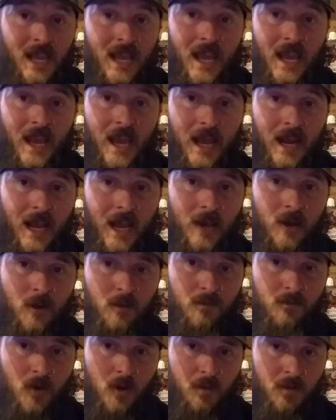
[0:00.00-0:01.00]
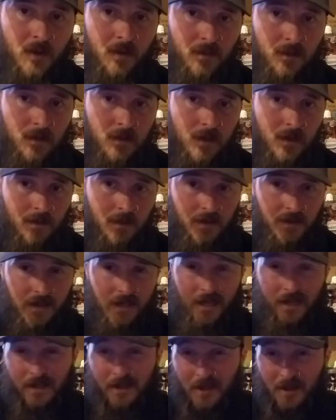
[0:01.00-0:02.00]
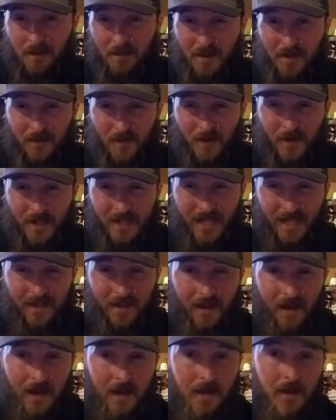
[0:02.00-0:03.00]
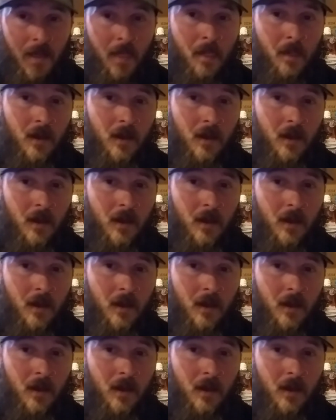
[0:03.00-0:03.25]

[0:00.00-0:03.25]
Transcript: And I hope more people are able to enter before the deadline.